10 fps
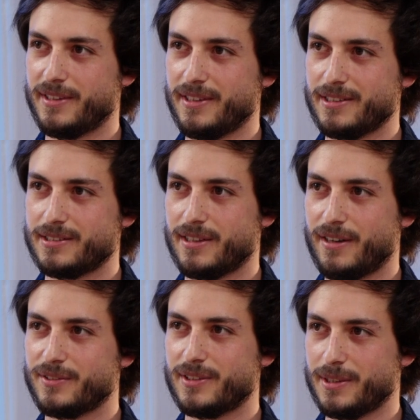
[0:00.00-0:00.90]
days
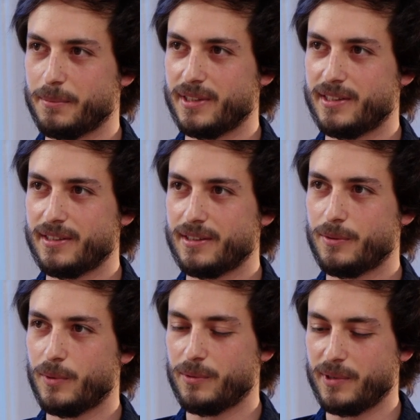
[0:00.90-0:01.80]
after the meeting
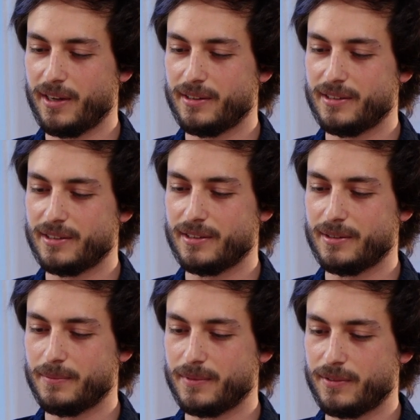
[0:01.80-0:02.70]
when we had
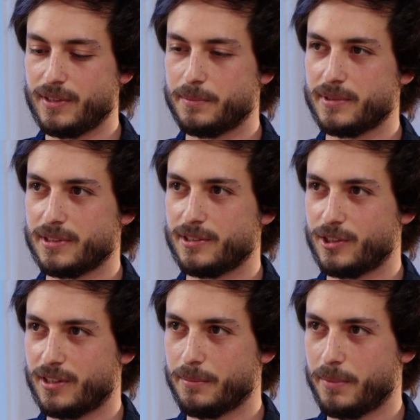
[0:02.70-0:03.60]
the Christmas
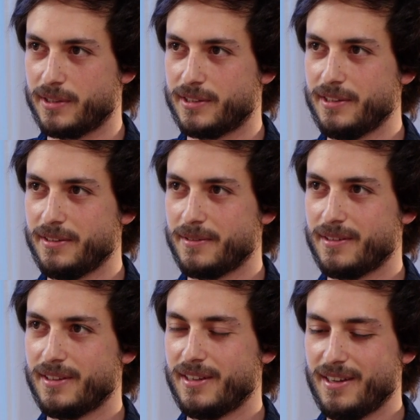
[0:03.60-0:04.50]
surgical party.
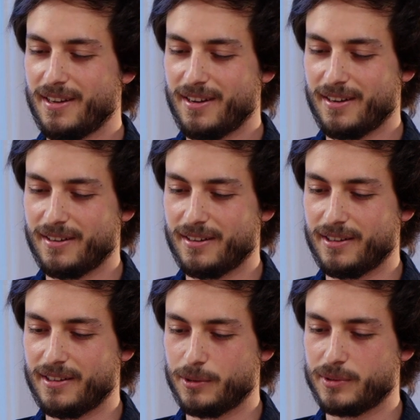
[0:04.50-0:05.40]

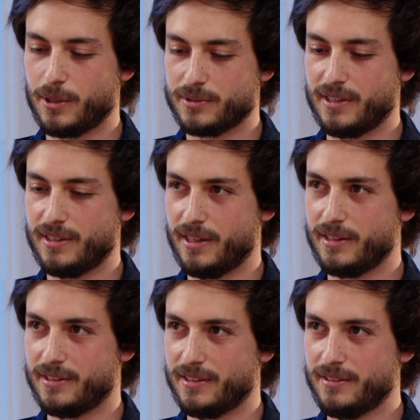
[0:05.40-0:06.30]
In
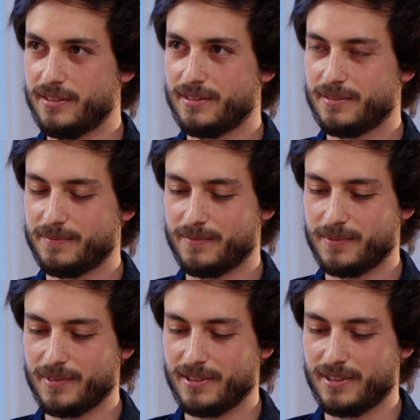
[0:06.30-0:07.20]
2018.
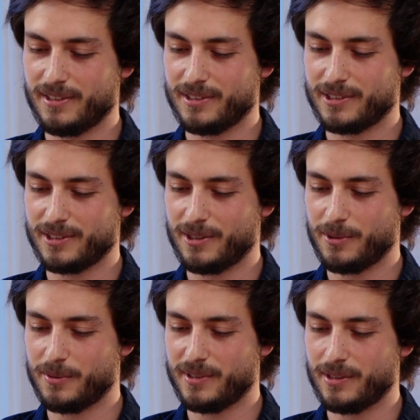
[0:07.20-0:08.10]

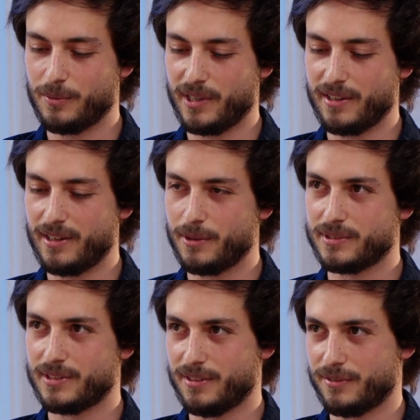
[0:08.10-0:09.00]
So we
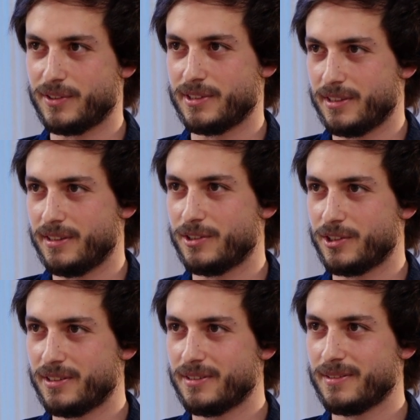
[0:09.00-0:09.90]
announced the first
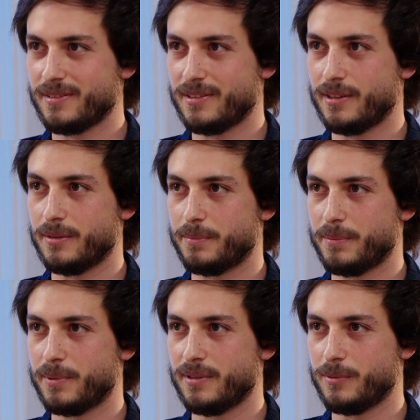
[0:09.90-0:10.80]
edition. The
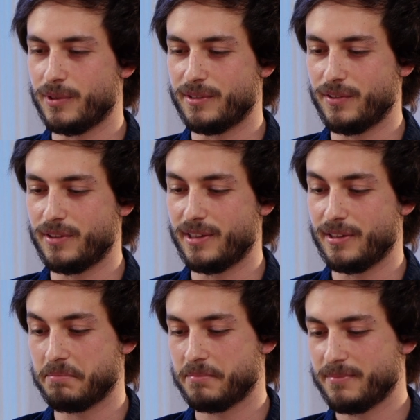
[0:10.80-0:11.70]
people were
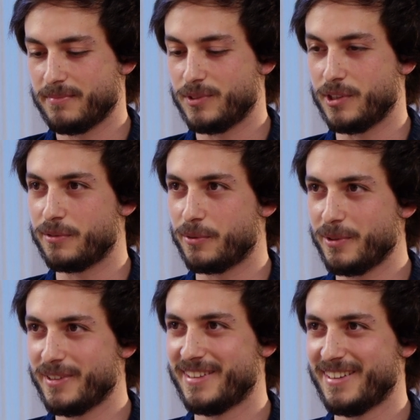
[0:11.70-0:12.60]
very
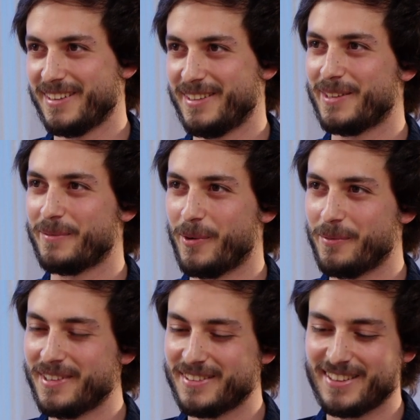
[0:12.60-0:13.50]
cheerful at that
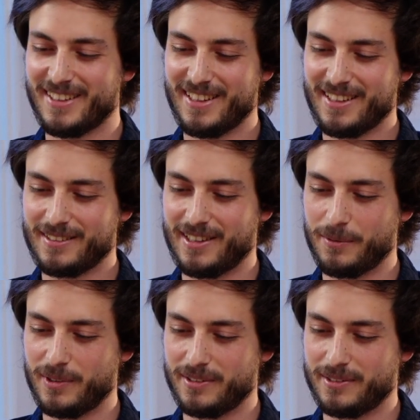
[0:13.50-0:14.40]
moment. They will